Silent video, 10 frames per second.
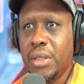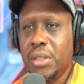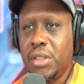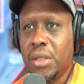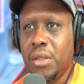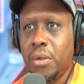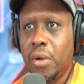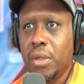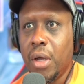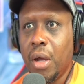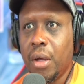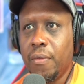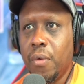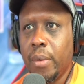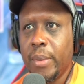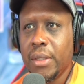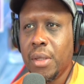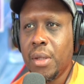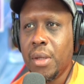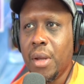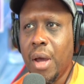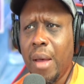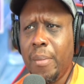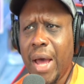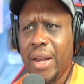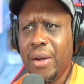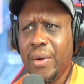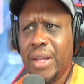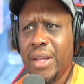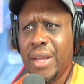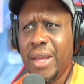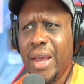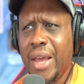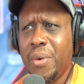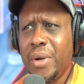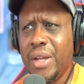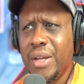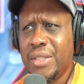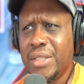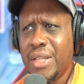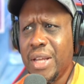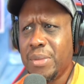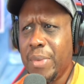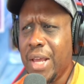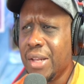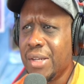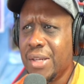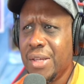gender non-conforming, non-binary, and or intersex men.